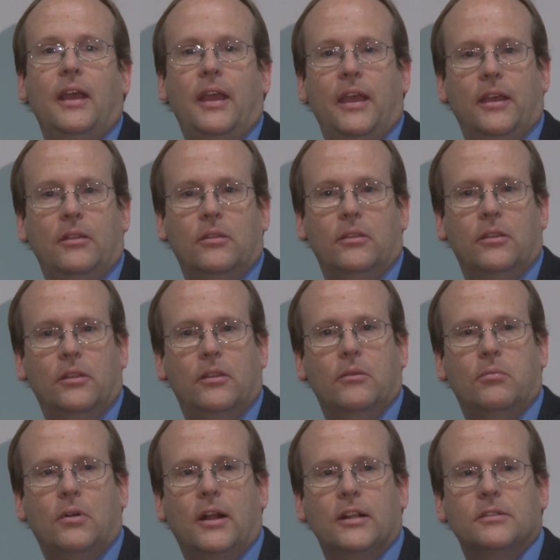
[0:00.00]
and the
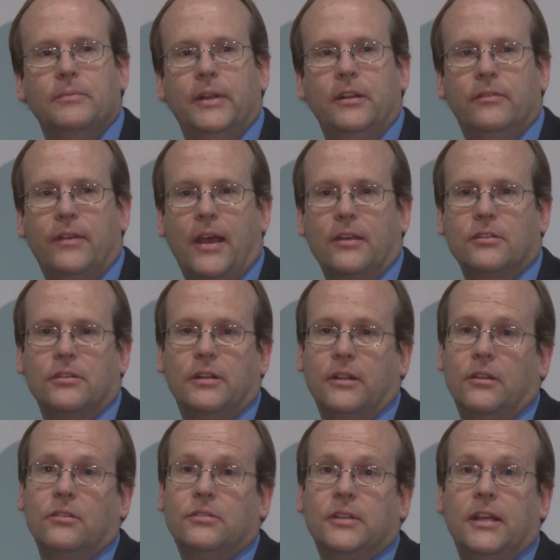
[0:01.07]
products manufactured
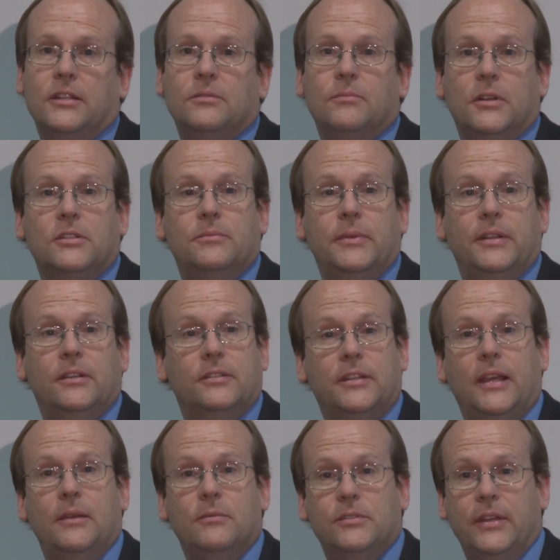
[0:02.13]
at those sites must meet the
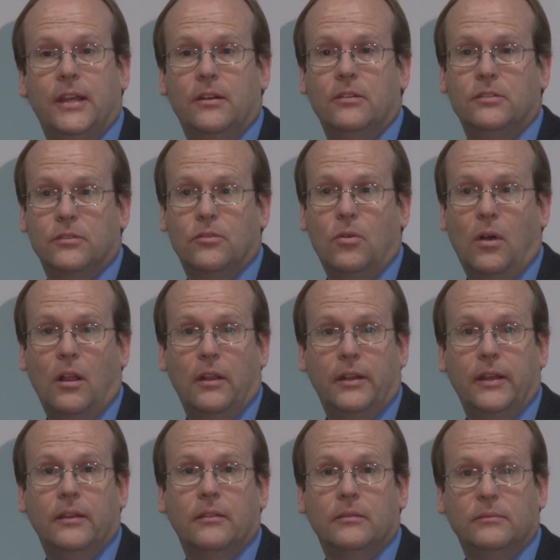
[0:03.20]
same standards of
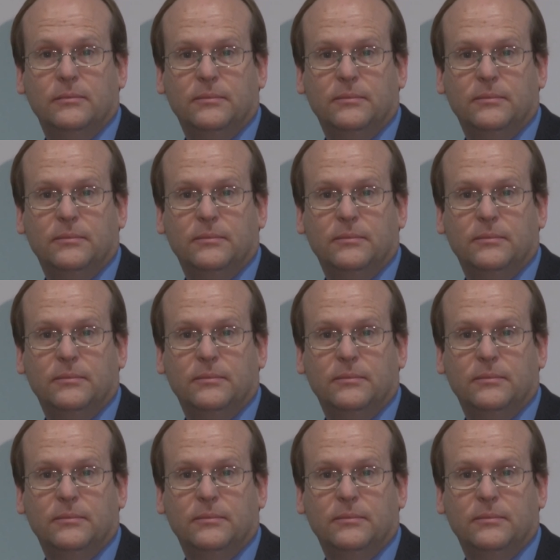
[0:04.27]
quality.